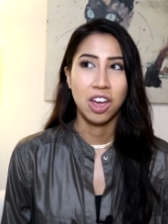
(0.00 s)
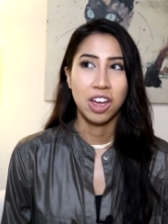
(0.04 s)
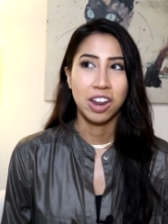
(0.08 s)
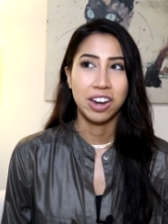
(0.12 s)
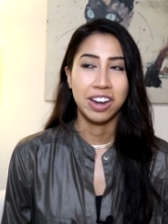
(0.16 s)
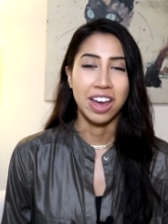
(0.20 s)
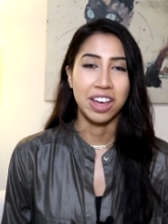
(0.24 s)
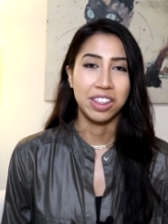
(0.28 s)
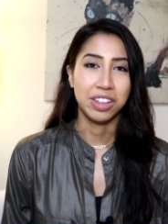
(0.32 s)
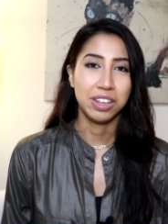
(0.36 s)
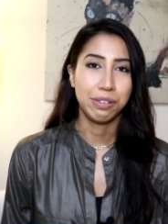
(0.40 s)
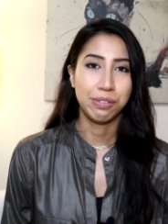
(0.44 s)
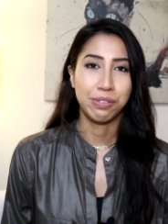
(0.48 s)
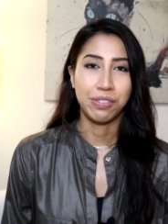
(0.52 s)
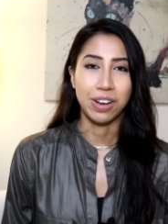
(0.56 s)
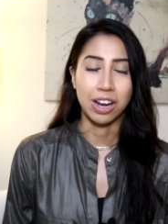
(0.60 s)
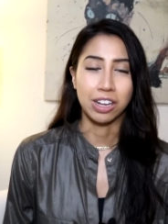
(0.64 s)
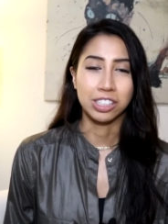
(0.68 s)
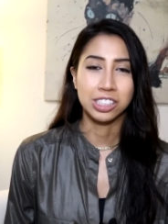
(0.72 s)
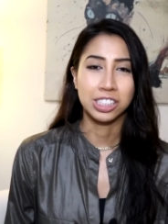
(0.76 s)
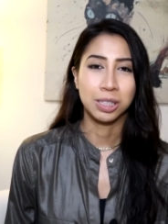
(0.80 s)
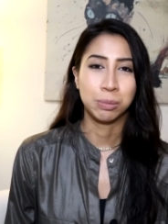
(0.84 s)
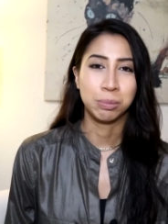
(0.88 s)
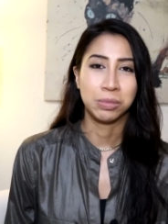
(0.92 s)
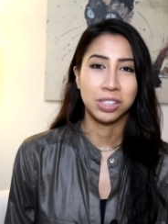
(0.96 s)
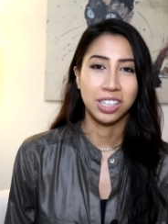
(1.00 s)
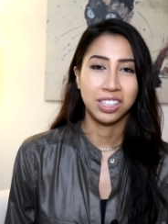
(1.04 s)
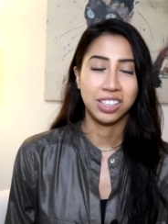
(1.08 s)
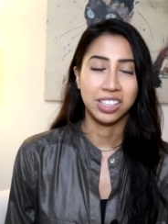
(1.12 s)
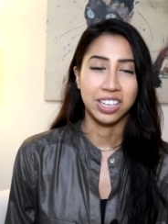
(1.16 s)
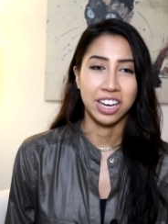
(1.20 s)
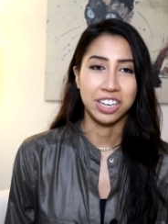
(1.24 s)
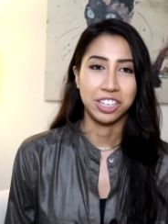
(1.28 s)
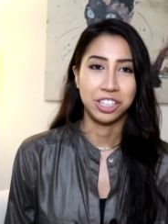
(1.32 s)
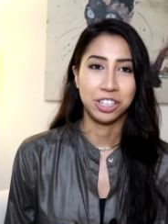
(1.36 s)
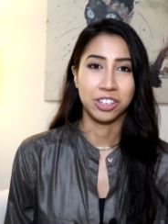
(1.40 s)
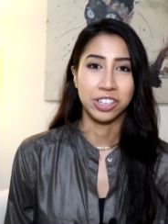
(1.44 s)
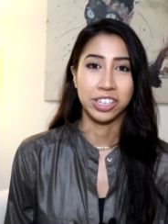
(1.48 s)
now that you've found something
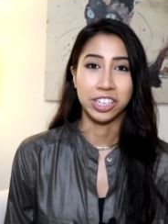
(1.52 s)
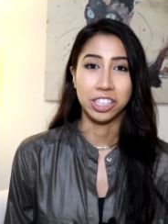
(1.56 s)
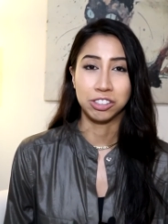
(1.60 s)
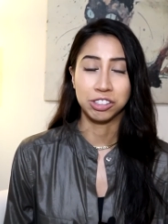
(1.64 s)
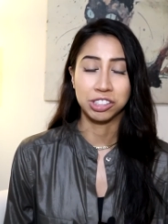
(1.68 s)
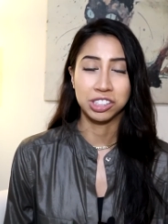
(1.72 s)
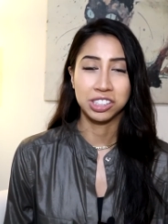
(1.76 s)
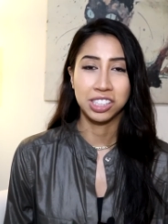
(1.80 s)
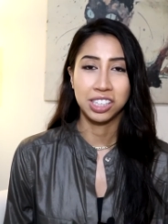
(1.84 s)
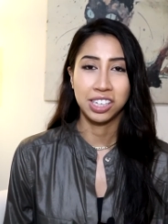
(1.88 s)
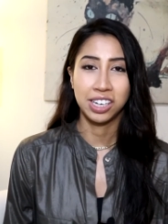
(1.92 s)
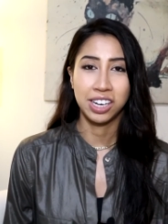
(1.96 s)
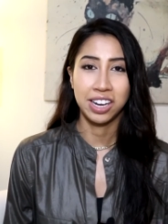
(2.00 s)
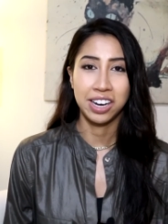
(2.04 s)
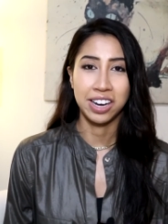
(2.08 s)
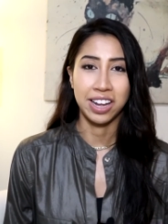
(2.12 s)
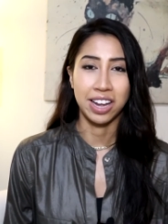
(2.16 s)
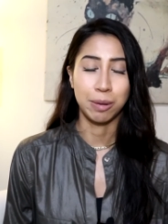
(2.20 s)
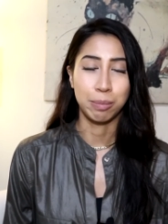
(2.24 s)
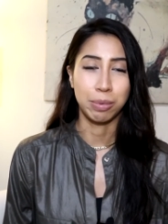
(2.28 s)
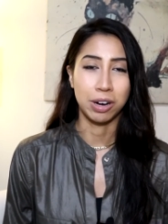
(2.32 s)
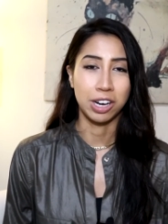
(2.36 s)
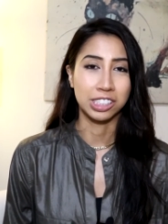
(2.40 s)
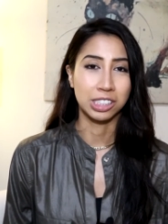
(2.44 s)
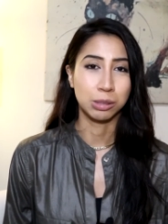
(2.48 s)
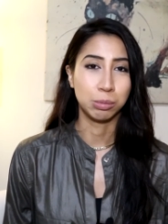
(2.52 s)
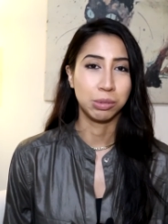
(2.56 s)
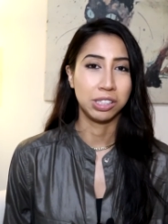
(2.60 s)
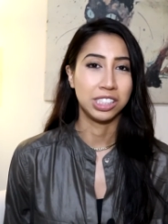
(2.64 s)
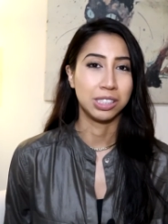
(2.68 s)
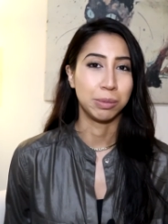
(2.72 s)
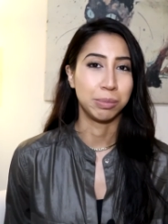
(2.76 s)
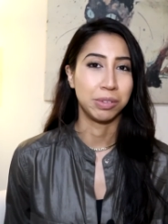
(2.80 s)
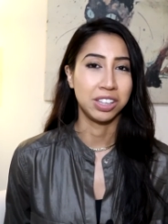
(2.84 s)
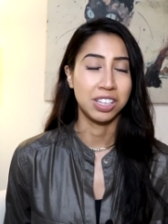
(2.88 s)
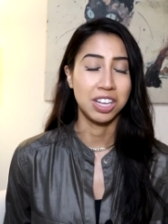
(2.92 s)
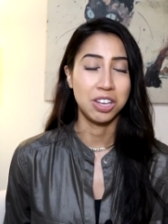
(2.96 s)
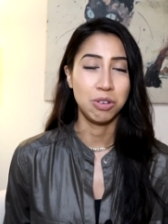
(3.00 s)
that you're interested in, and possibly
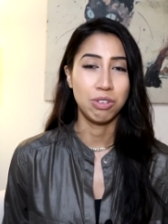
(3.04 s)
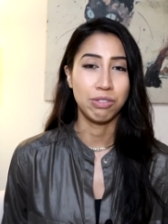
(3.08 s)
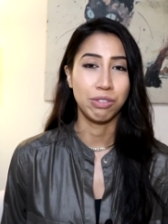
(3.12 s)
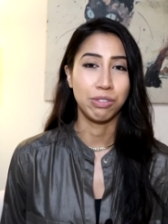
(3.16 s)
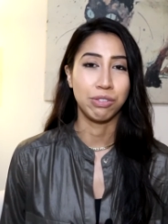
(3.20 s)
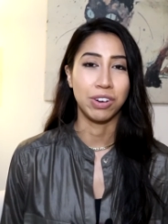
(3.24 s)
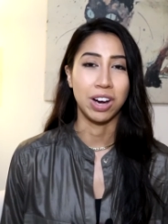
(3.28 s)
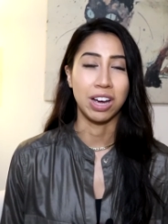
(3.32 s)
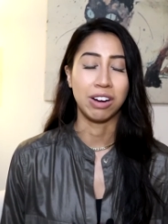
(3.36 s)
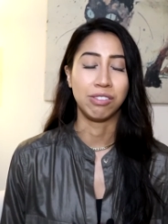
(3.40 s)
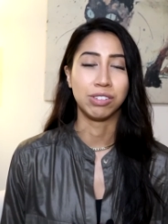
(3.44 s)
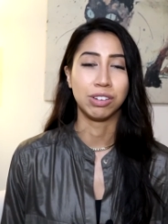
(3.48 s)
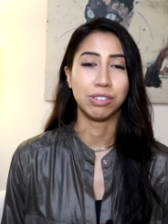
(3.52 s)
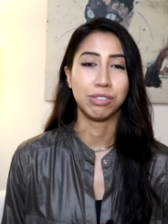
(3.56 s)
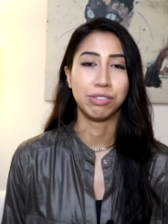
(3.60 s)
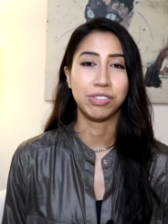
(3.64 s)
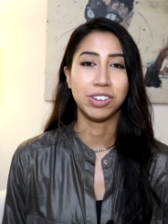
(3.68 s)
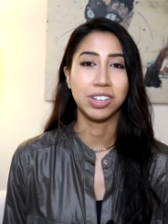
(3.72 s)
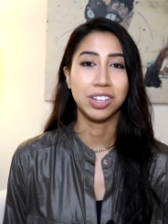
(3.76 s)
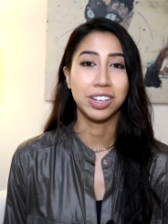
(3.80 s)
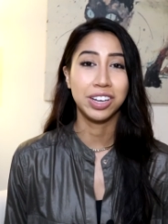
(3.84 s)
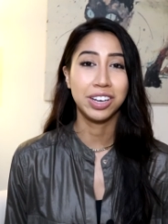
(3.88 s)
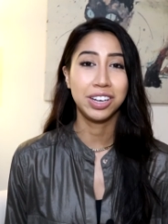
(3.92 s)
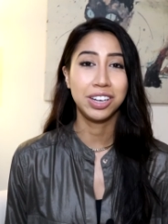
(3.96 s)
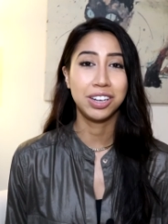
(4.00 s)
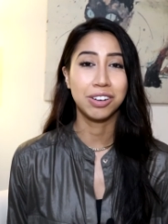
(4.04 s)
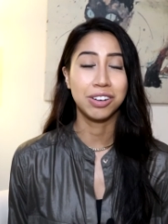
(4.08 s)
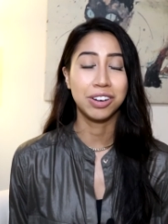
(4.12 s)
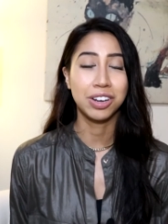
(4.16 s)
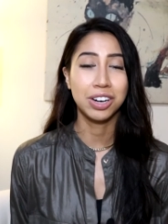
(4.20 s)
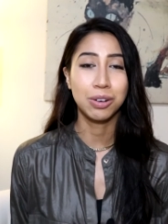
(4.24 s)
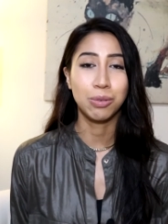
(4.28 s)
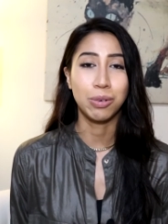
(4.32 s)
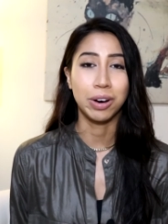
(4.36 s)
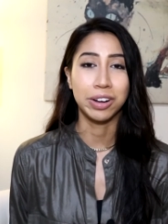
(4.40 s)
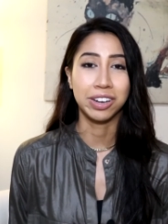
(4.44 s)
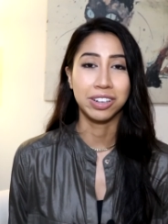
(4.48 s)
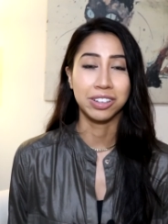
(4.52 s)
something that you even find fulfilling, you're going
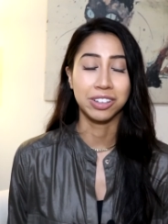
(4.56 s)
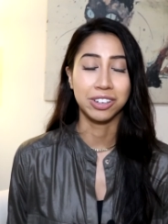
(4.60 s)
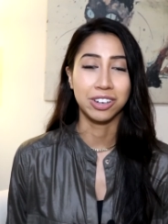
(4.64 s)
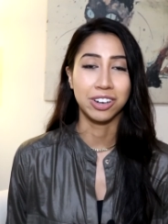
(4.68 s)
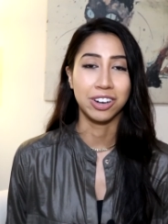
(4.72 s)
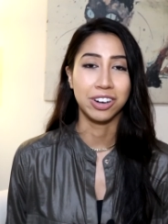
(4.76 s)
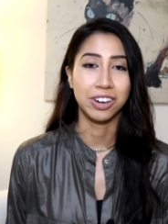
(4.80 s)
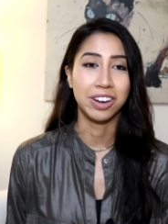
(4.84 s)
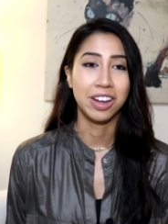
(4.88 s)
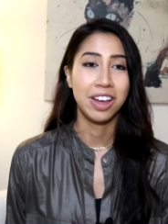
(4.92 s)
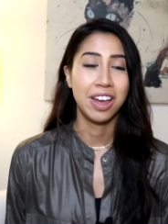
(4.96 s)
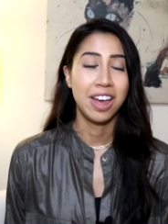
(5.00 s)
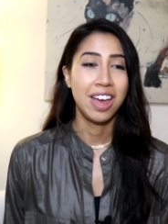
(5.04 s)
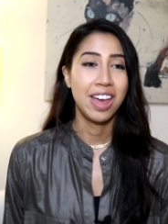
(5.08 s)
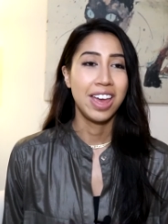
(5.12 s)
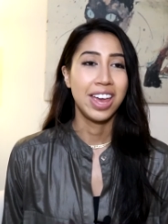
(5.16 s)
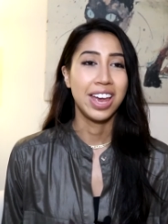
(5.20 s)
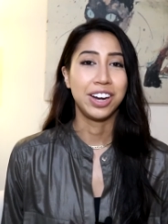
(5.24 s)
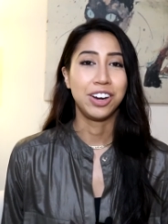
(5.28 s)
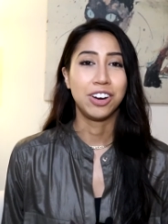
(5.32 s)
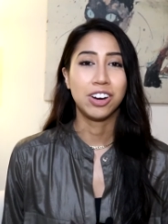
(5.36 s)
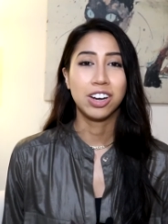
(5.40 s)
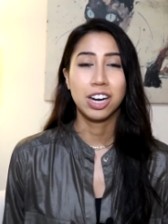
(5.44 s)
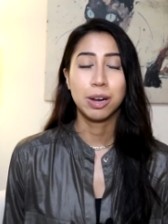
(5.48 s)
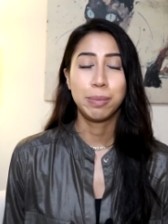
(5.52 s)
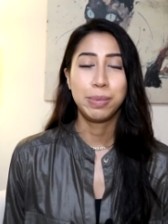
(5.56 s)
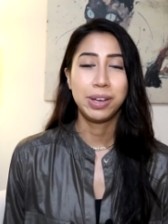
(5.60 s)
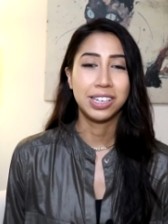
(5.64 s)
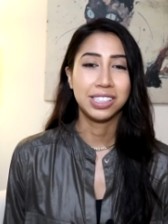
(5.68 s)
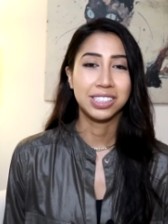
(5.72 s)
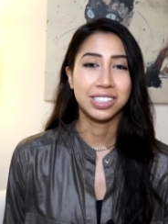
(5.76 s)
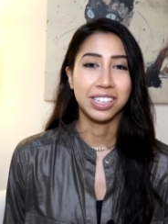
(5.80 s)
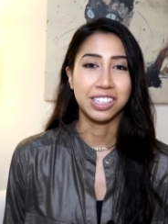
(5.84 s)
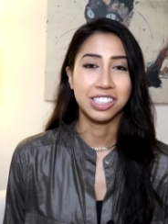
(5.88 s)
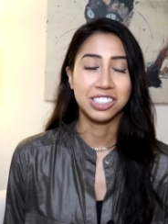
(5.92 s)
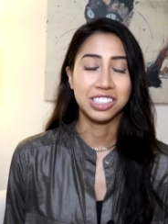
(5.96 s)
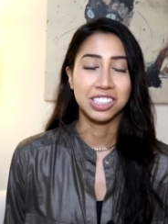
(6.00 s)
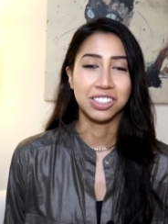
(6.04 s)
to want to learn, and you're going to be
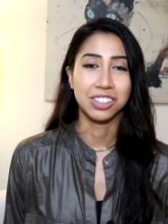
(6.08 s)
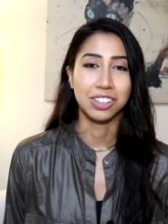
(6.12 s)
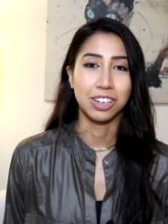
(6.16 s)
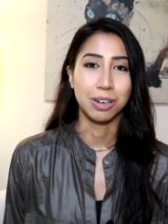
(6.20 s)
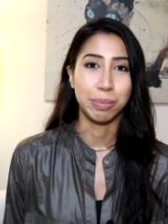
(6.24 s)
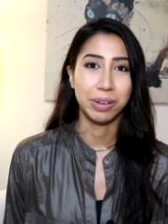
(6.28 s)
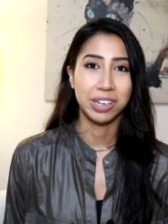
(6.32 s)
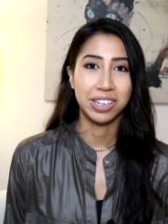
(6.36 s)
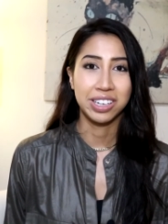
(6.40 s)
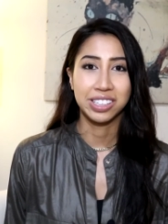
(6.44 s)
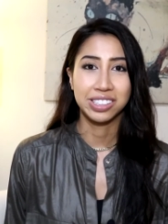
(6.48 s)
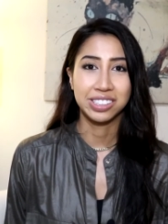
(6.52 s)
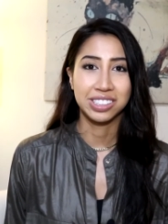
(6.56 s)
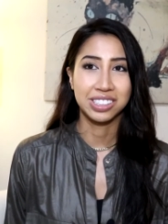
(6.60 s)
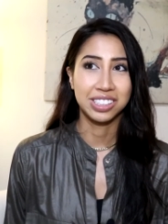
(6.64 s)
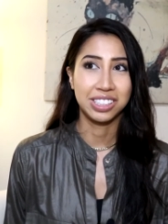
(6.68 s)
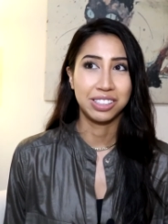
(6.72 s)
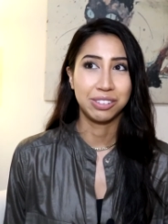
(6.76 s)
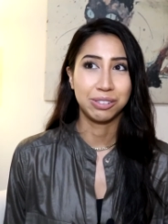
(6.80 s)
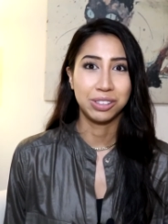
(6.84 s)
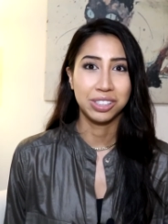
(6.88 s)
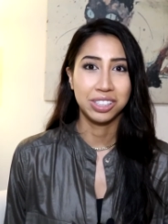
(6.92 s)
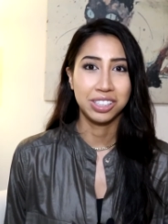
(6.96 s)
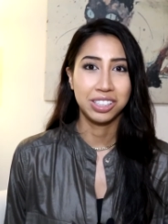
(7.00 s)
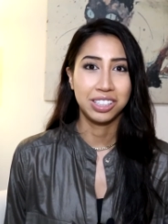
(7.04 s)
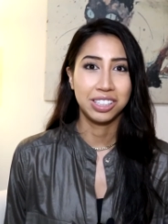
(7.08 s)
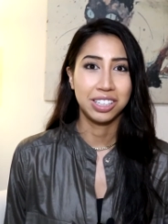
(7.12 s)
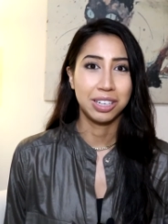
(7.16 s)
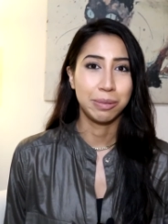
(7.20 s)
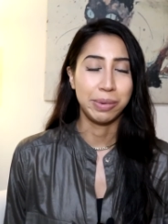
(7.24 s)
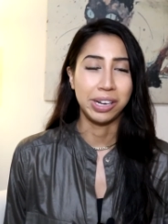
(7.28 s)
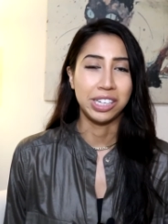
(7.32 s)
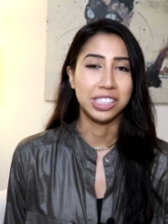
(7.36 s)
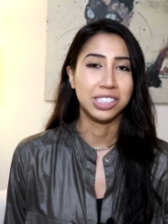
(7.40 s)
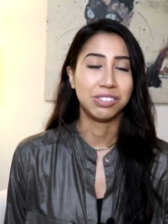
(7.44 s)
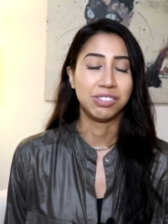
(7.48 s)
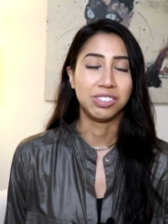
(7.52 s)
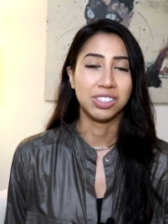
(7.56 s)
excited to learn, because it
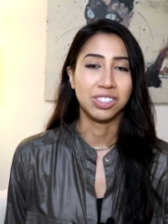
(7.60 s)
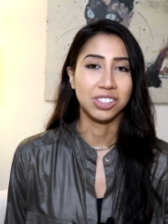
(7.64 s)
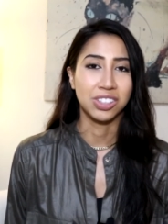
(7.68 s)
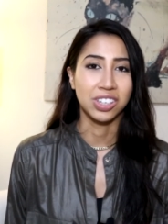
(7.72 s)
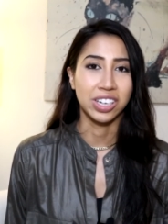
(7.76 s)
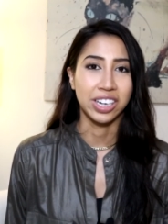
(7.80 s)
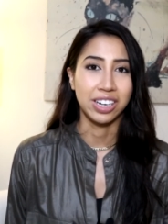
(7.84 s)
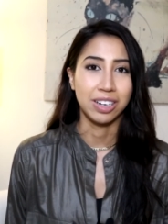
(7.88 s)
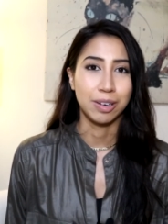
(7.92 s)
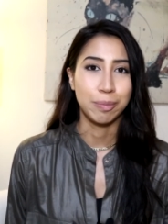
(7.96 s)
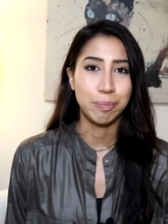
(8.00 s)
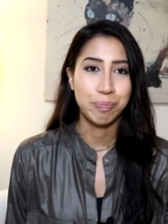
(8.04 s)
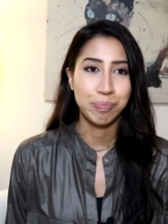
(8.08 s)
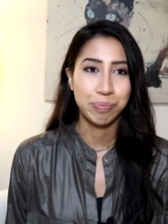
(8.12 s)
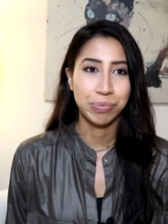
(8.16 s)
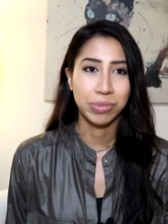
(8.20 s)
makes you feel great.